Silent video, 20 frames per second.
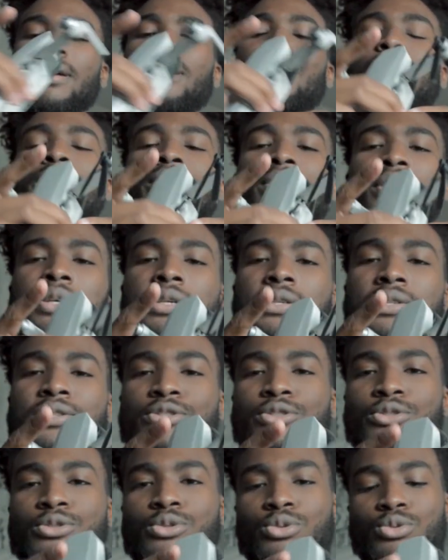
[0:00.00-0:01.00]

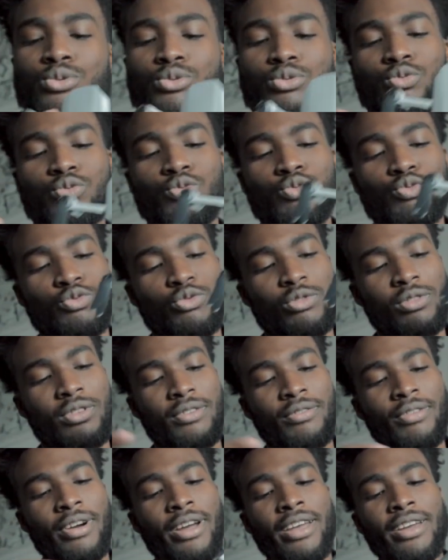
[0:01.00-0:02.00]
this
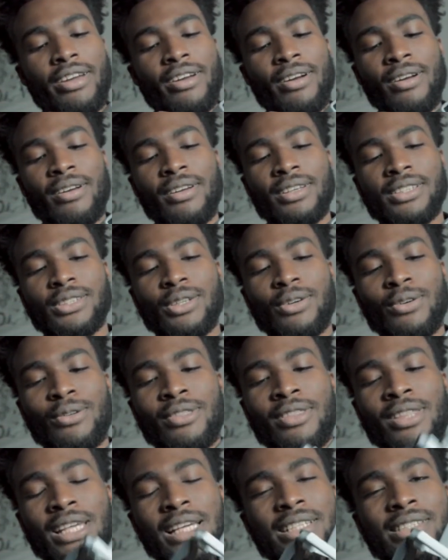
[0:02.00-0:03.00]
right here. So
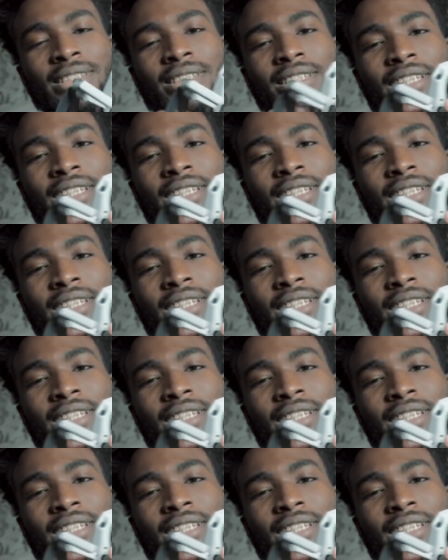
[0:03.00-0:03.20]
this